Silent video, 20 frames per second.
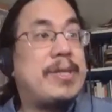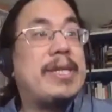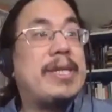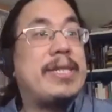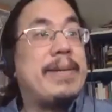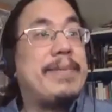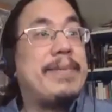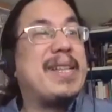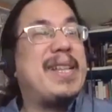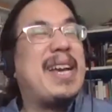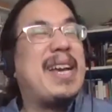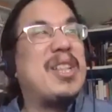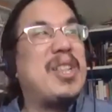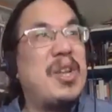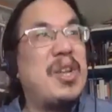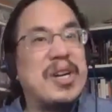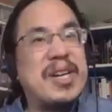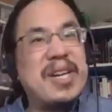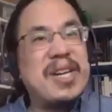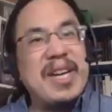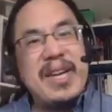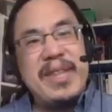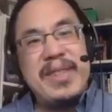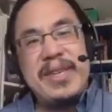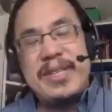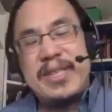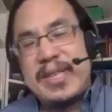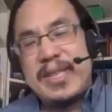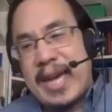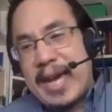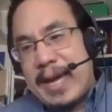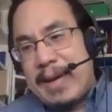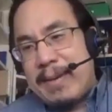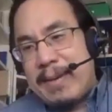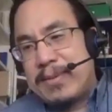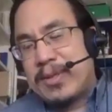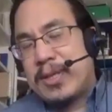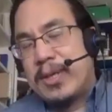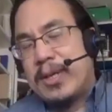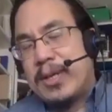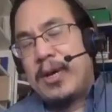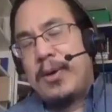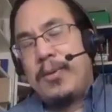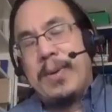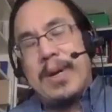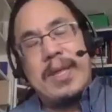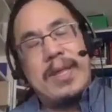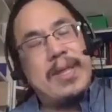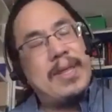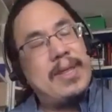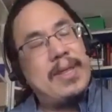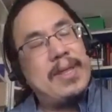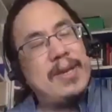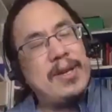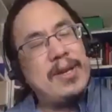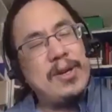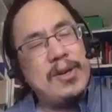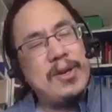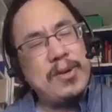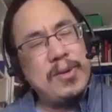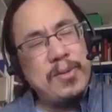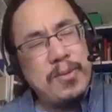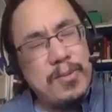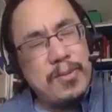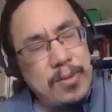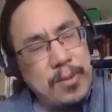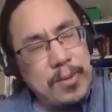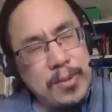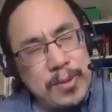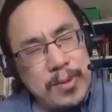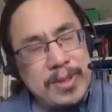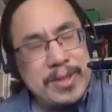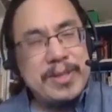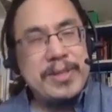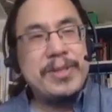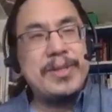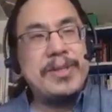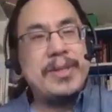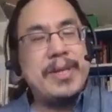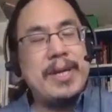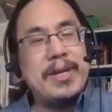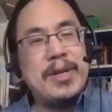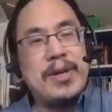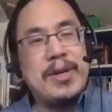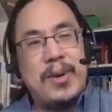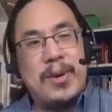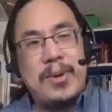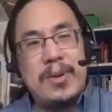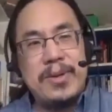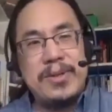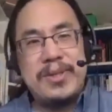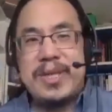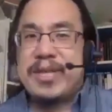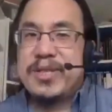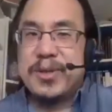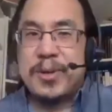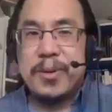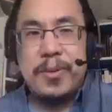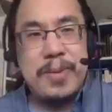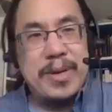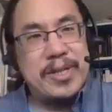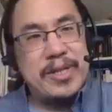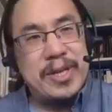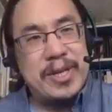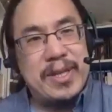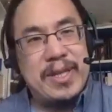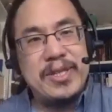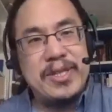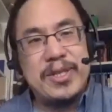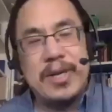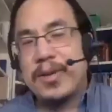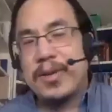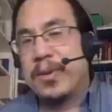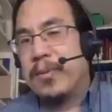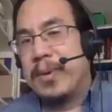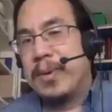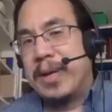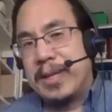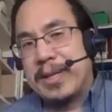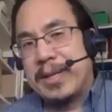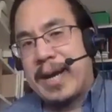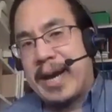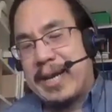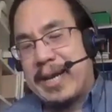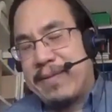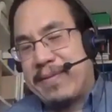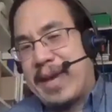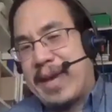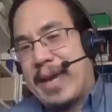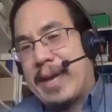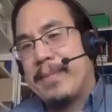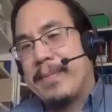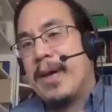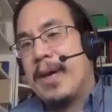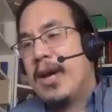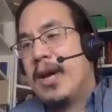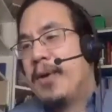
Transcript: something like, look, these games with rules and goals, these are rigid. These aren't the real kind of game.